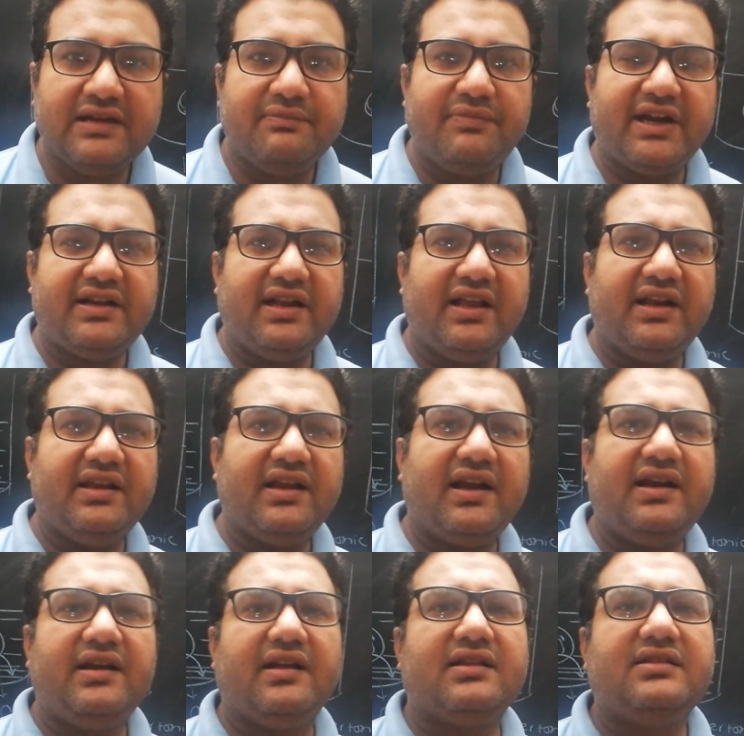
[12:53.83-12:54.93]
Bacteria
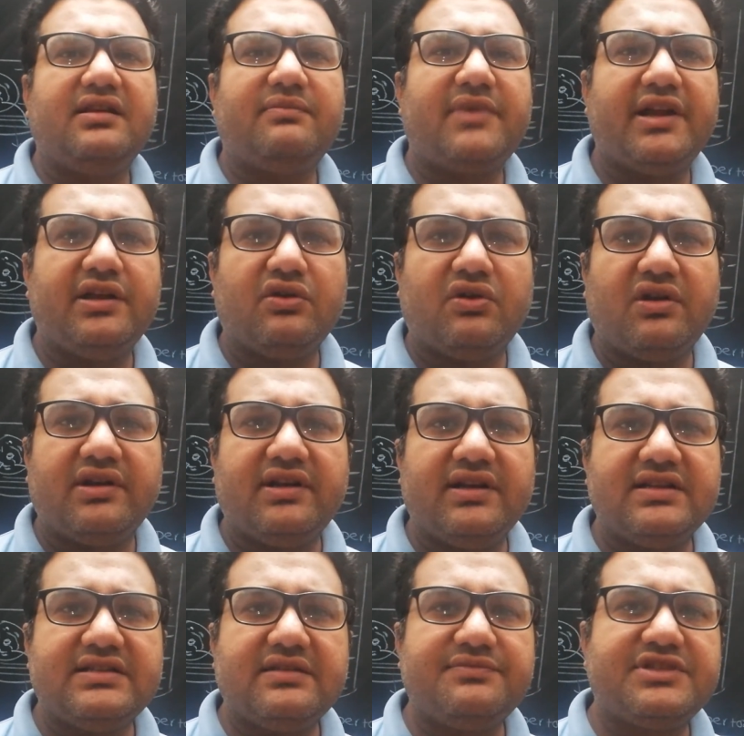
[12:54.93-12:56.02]
and other
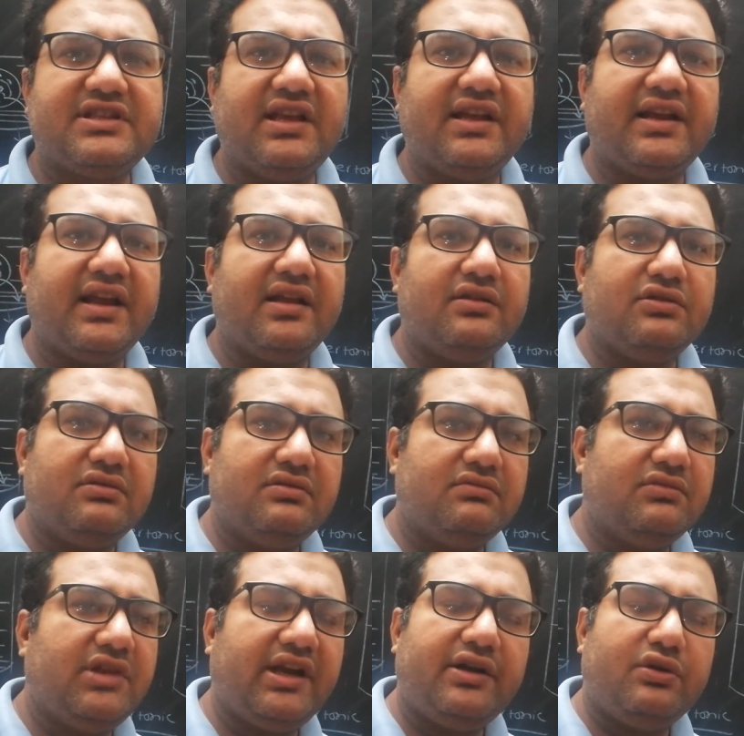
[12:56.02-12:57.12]
microorganisms,
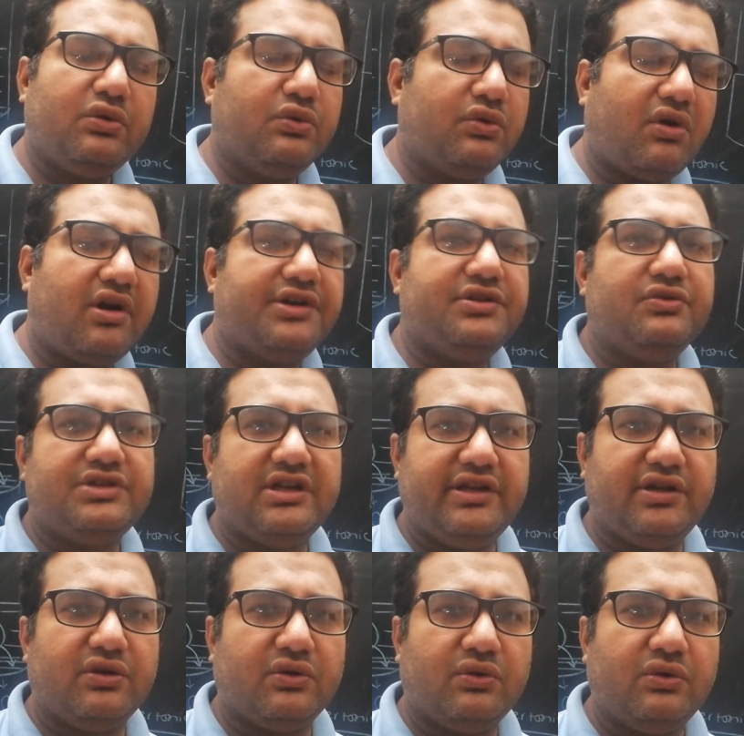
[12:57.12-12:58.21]
they do not usually
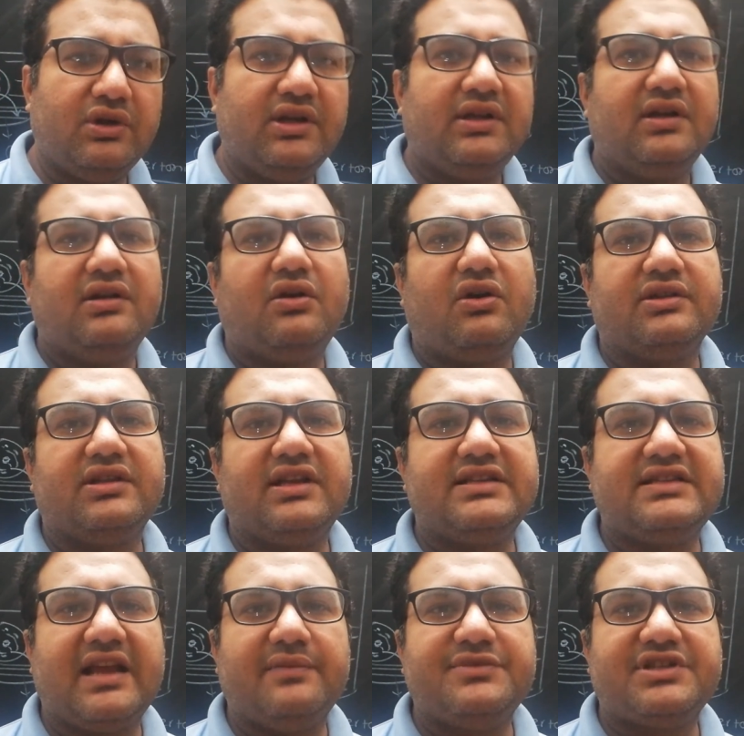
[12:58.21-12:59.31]
grow on the
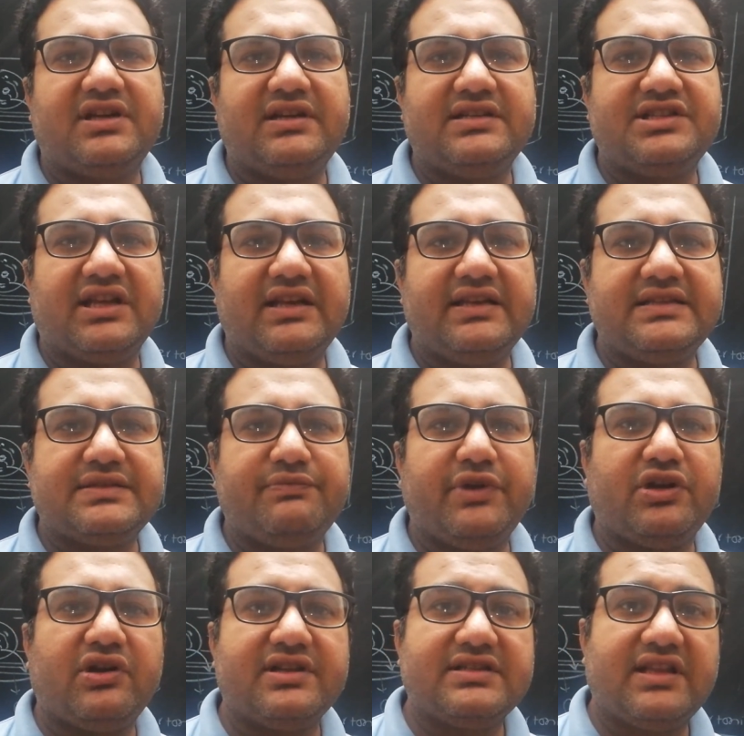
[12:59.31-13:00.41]
jams and jellies
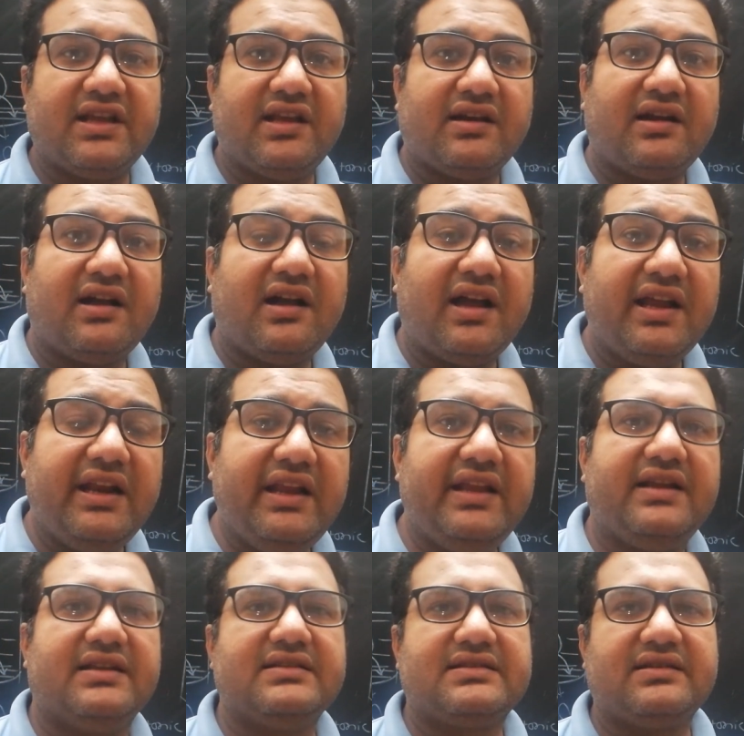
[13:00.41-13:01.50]
because they are highly
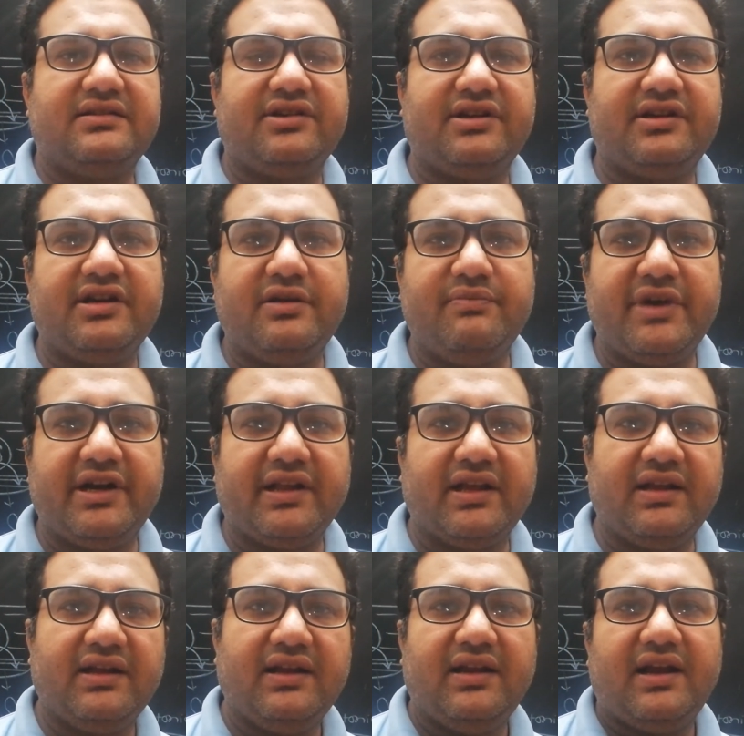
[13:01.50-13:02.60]
concentrated
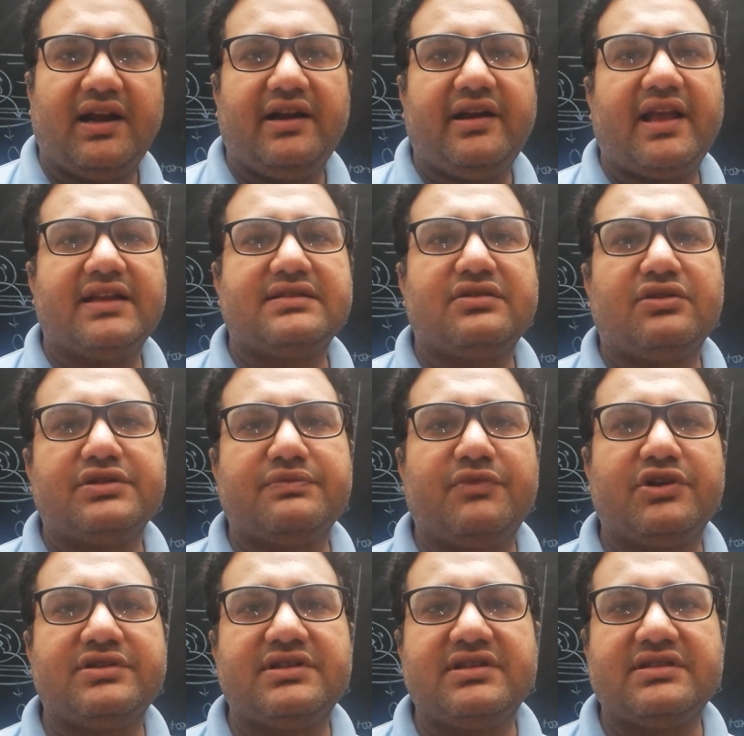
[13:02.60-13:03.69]
media, and
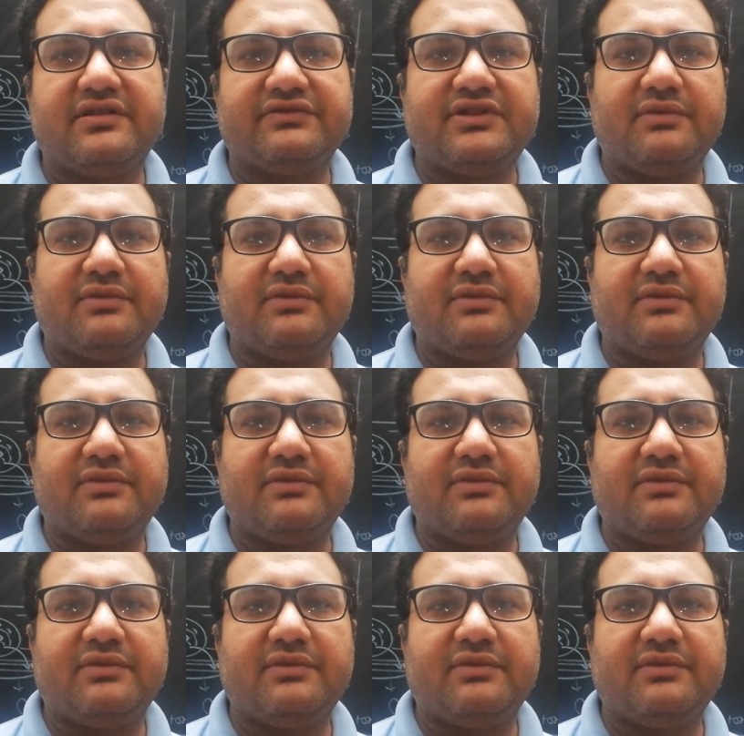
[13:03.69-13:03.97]
exosmosis of